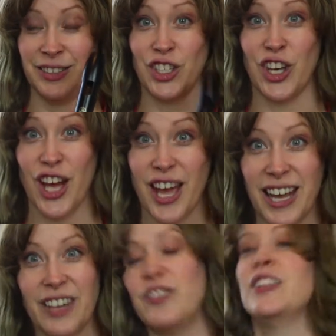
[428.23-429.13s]

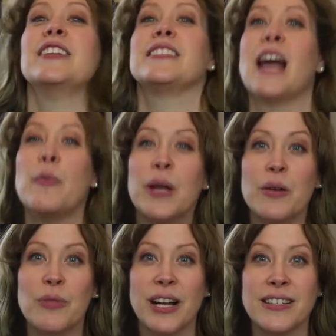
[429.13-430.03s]
Good. If you need to stop here
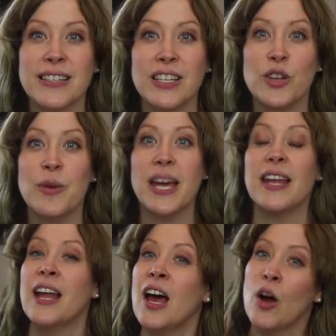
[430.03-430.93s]
and practice a little bit,